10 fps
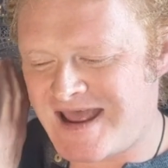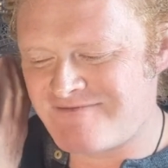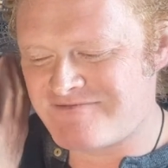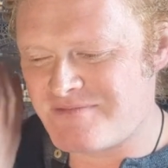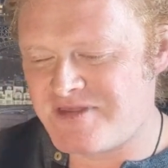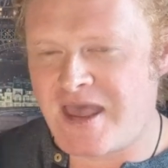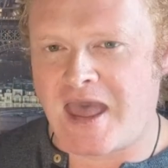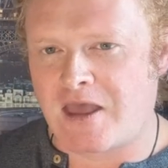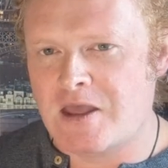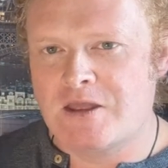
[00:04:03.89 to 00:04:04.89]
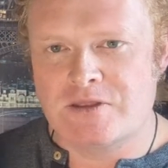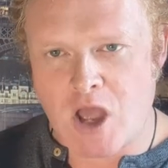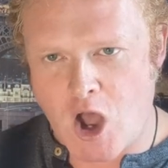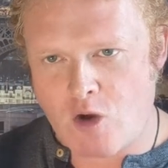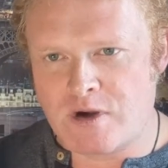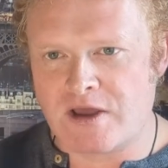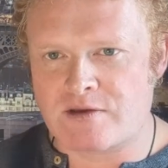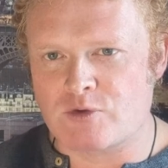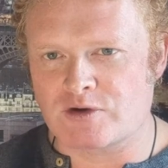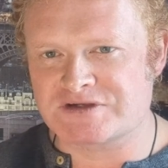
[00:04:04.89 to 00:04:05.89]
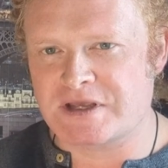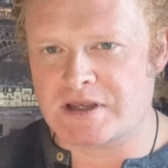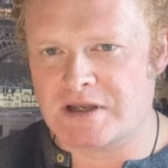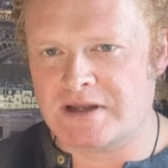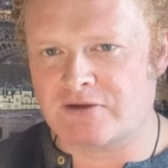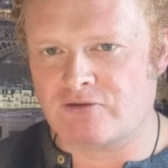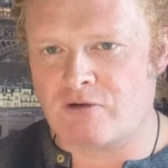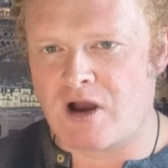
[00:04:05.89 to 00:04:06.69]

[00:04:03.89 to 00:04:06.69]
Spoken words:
And from there, the only other books they can click through